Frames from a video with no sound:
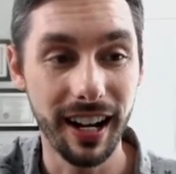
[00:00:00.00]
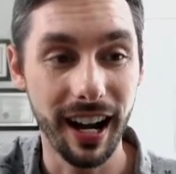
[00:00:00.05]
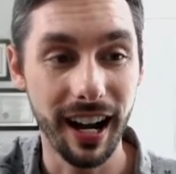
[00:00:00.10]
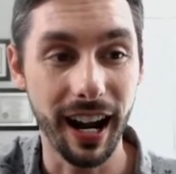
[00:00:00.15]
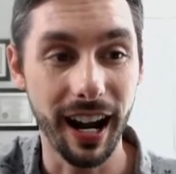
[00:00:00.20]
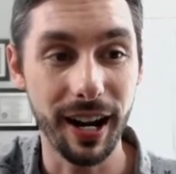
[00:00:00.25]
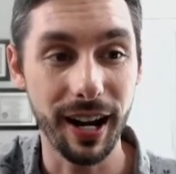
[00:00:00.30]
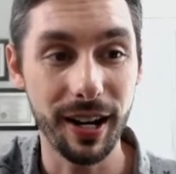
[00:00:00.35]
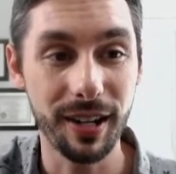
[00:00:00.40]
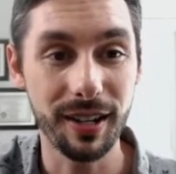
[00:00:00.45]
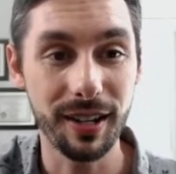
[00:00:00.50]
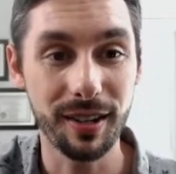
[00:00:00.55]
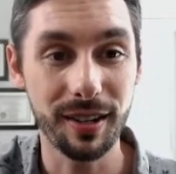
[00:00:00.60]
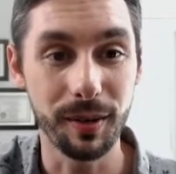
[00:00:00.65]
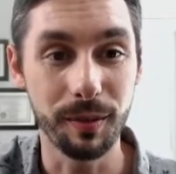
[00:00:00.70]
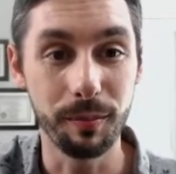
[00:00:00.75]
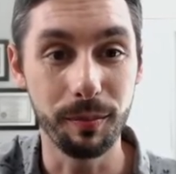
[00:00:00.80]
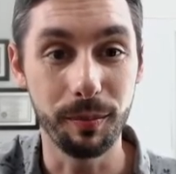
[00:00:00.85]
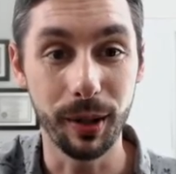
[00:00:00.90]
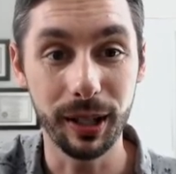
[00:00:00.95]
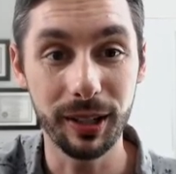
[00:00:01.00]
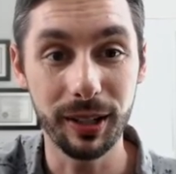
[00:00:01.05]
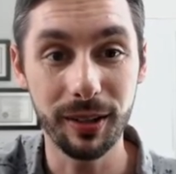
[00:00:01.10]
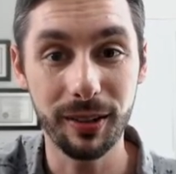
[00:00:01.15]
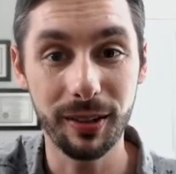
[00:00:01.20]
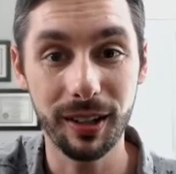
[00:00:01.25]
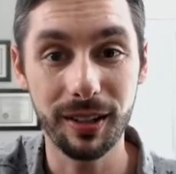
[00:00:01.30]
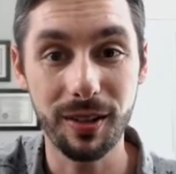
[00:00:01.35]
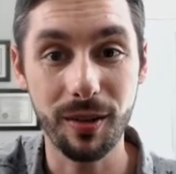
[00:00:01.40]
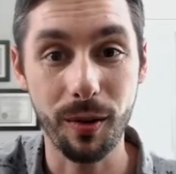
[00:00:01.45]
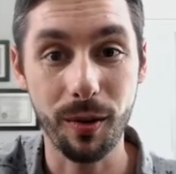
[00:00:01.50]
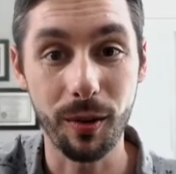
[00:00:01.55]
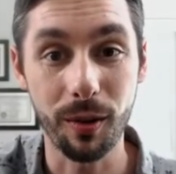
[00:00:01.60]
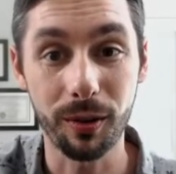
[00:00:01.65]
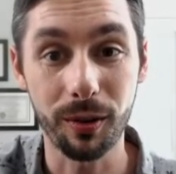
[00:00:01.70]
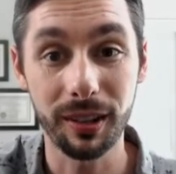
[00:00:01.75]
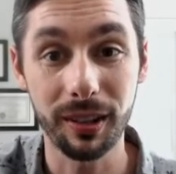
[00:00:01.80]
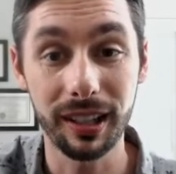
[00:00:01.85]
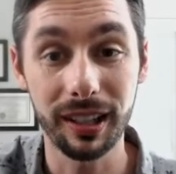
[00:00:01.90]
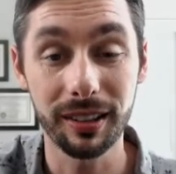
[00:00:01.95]
and bring you a
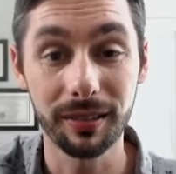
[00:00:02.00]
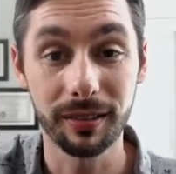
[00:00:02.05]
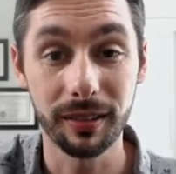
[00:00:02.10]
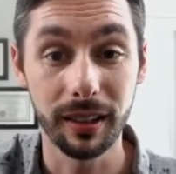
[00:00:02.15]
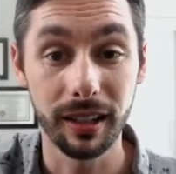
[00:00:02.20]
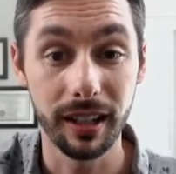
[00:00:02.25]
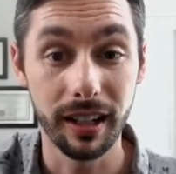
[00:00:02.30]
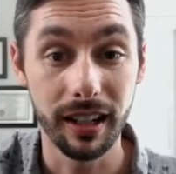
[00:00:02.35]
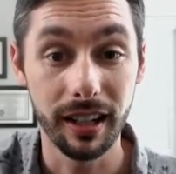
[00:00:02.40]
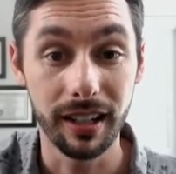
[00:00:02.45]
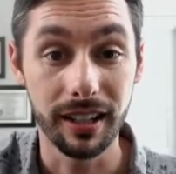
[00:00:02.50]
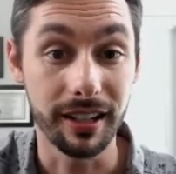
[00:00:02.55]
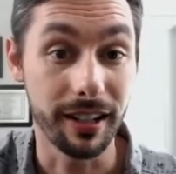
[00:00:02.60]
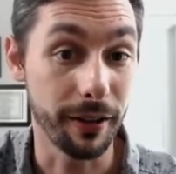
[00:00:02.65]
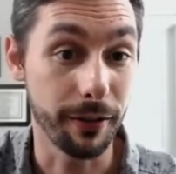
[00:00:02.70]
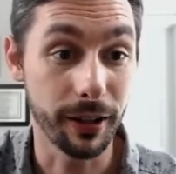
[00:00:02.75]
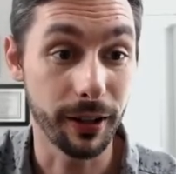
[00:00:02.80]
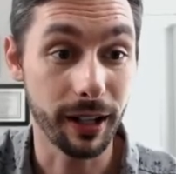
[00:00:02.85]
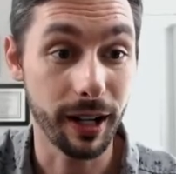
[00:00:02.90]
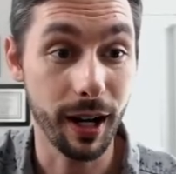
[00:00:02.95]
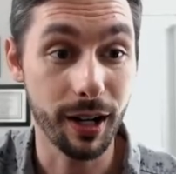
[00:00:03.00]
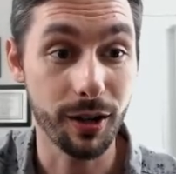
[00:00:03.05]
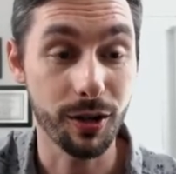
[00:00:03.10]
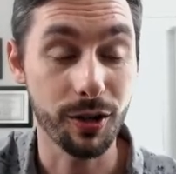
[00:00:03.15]
totally different kind of